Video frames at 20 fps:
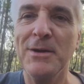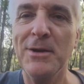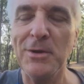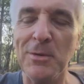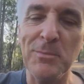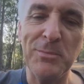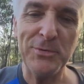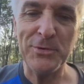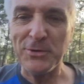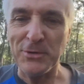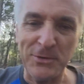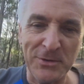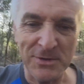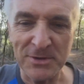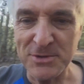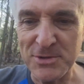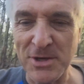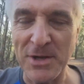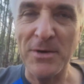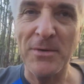
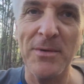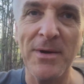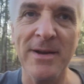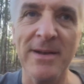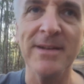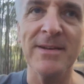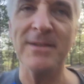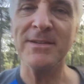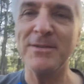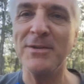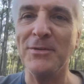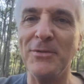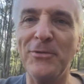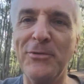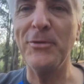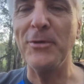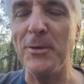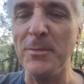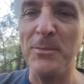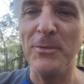computer-generated,
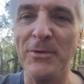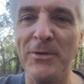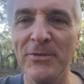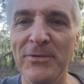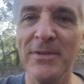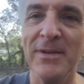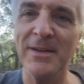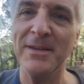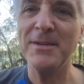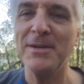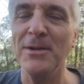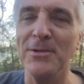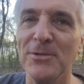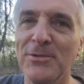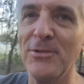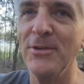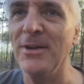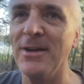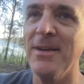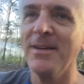consumeristic
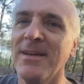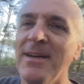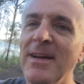culture,